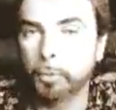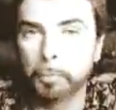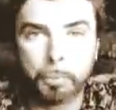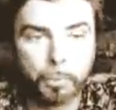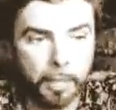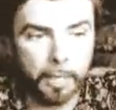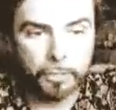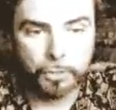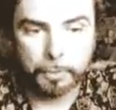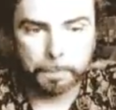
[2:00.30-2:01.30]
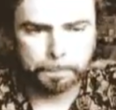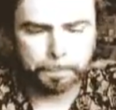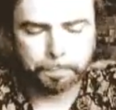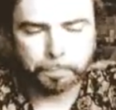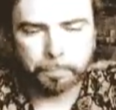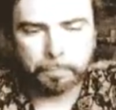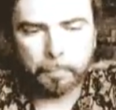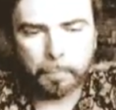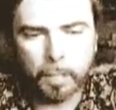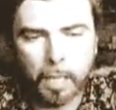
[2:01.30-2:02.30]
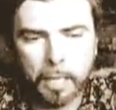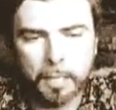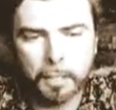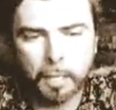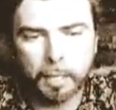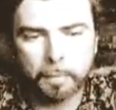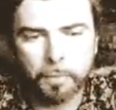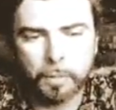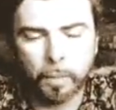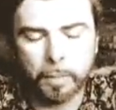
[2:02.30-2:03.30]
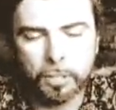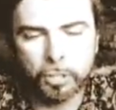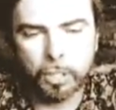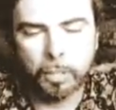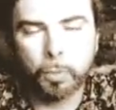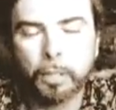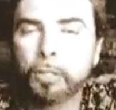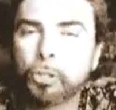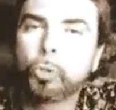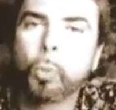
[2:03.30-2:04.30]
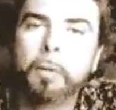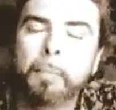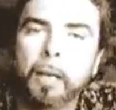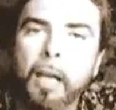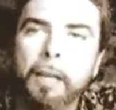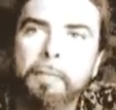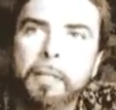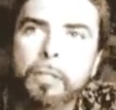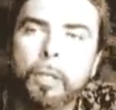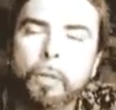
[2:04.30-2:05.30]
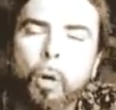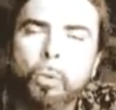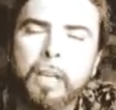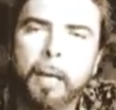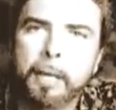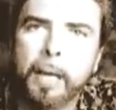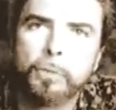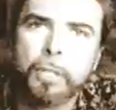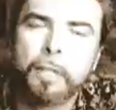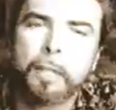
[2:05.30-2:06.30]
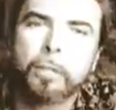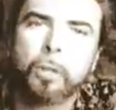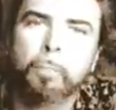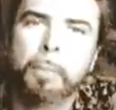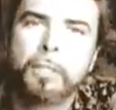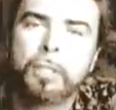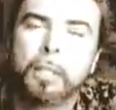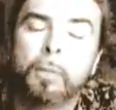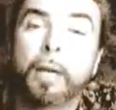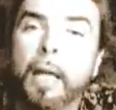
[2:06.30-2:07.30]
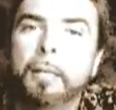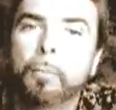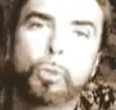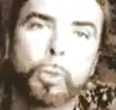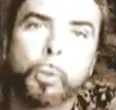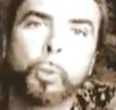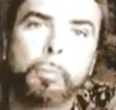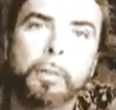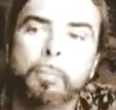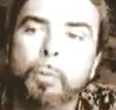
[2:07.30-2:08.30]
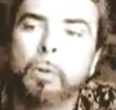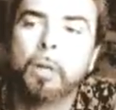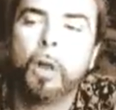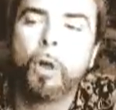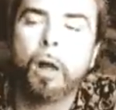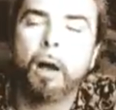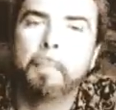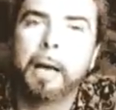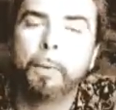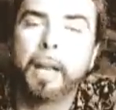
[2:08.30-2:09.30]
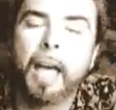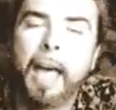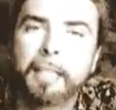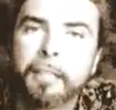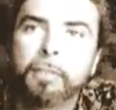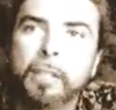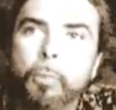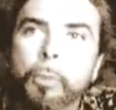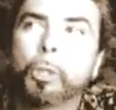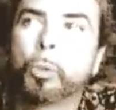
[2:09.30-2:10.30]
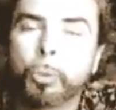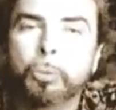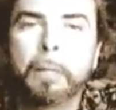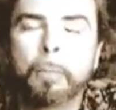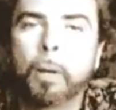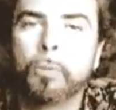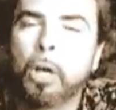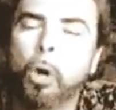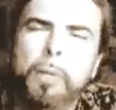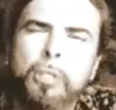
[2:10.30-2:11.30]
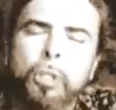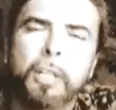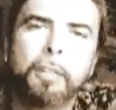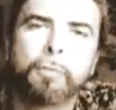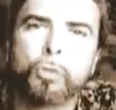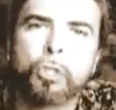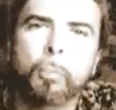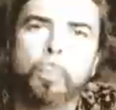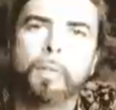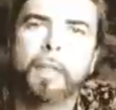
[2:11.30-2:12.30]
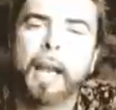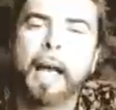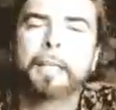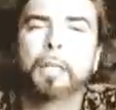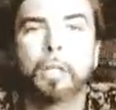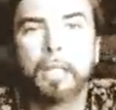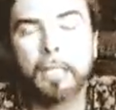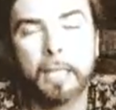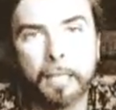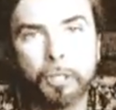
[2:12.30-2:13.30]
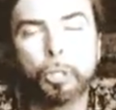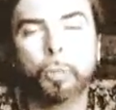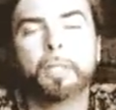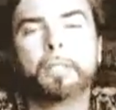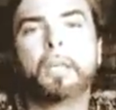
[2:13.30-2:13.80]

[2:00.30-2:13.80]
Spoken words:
depressed, and it really destroyed my life. And the whole time that I was in the occult, basically what I did was recruit people. I would actively recruit people. I was always looking for someone that I could lead into it,